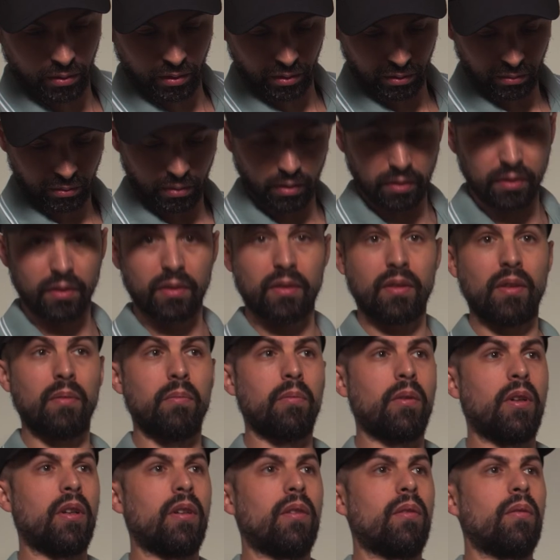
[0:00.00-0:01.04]
need to ask
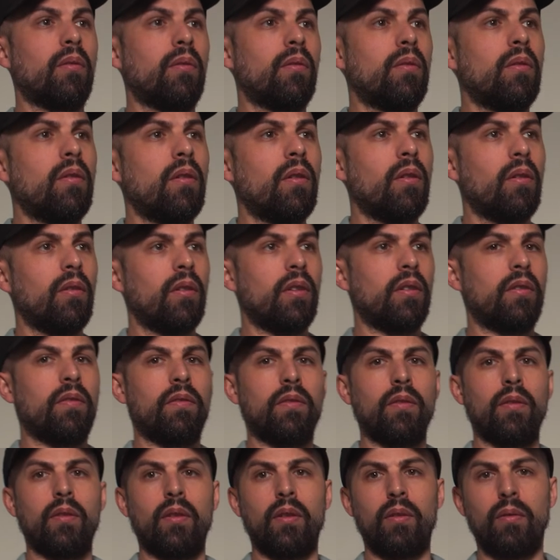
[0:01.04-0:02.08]
someone to hold it
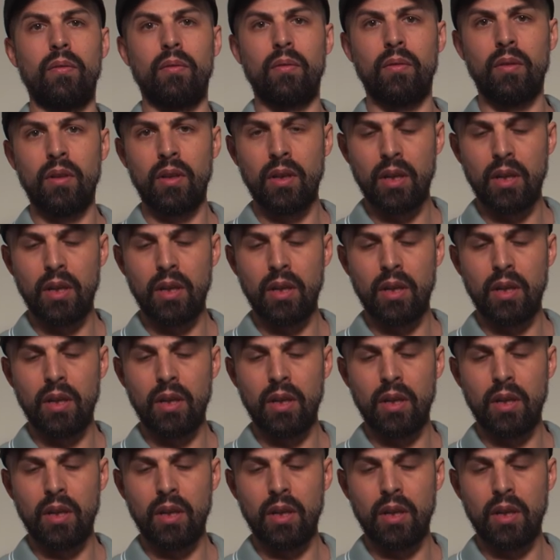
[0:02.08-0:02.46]
for you.